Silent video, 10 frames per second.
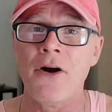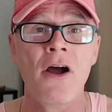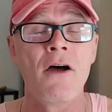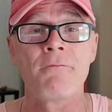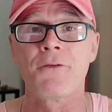
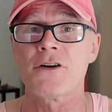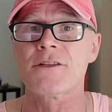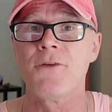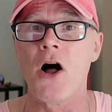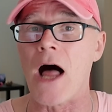
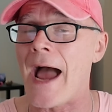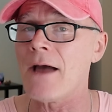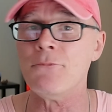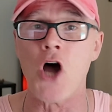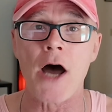First of all, I
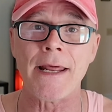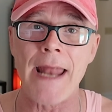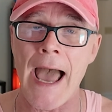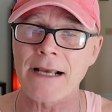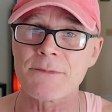am not
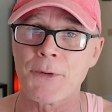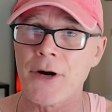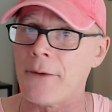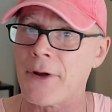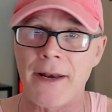an
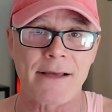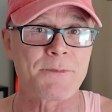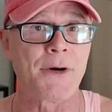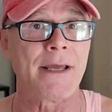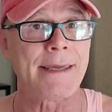expert. I'm not an
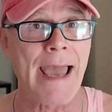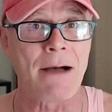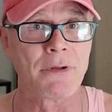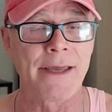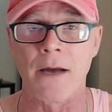expert in
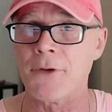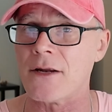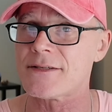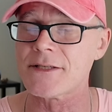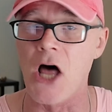gambling. I'm
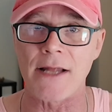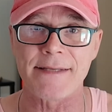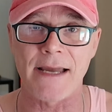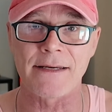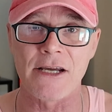not a slot
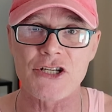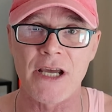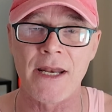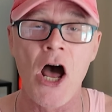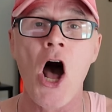
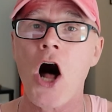technician.